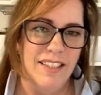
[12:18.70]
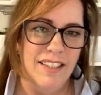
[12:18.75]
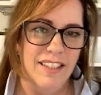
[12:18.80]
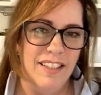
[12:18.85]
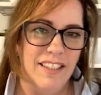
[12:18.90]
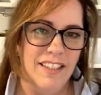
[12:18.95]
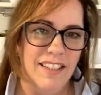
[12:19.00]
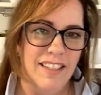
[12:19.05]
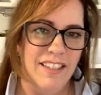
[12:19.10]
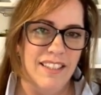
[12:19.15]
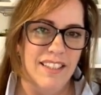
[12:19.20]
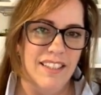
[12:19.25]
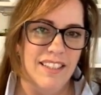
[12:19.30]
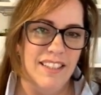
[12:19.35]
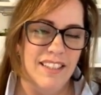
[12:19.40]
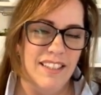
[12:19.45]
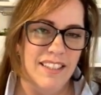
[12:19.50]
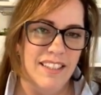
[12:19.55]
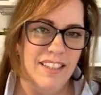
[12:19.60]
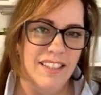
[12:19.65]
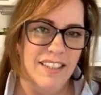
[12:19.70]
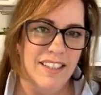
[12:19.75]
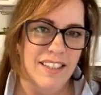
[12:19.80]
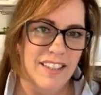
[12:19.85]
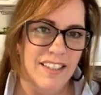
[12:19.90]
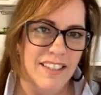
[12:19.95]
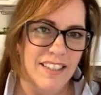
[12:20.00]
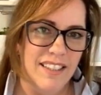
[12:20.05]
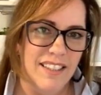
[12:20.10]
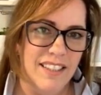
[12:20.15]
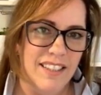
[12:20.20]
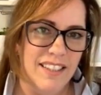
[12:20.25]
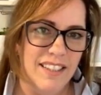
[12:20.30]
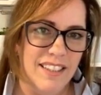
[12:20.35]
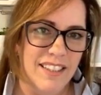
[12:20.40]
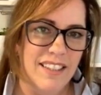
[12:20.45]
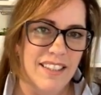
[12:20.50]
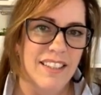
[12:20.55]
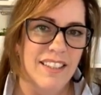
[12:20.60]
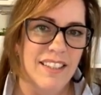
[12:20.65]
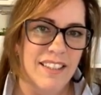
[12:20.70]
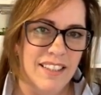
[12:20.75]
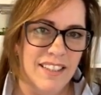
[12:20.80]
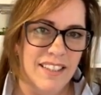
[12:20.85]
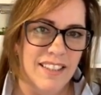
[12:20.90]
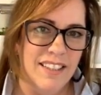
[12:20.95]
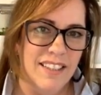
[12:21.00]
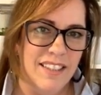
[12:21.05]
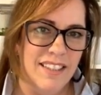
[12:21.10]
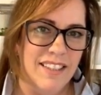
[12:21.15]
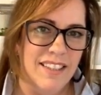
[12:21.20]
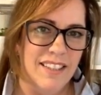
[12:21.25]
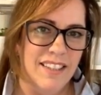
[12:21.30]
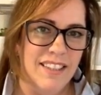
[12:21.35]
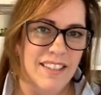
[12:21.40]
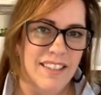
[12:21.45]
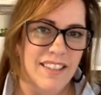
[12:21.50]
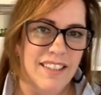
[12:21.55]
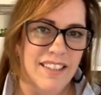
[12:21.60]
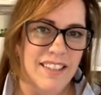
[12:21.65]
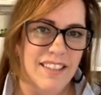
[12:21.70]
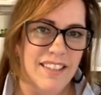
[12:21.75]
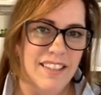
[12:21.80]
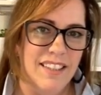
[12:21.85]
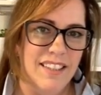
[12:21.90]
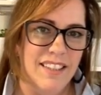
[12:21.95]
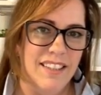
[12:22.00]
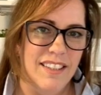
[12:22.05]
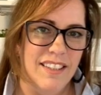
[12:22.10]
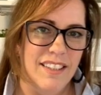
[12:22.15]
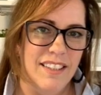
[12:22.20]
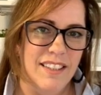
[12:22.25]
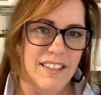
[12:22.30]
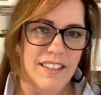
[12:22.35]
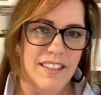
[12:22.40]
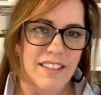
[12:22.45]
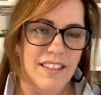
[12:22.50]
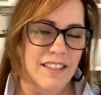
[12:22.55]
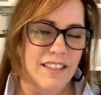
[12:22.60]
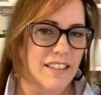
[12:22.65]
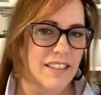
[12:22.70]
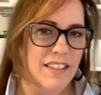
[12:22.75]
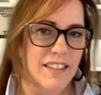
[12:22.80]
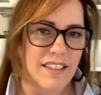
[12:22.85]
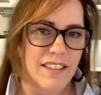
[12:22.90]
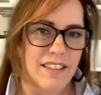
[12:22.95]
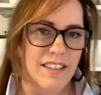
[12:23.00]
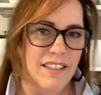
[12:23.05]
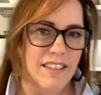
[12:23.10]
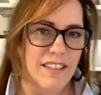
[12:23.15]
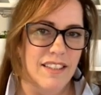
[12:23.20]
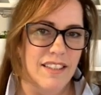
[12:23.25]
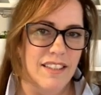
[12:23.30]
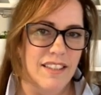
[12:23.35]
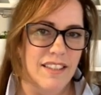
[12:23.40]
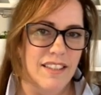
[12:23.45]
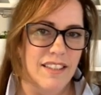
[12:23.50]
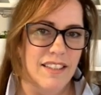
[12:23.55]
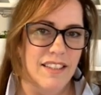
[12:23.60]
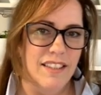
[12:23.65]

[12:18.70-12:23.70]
(silent)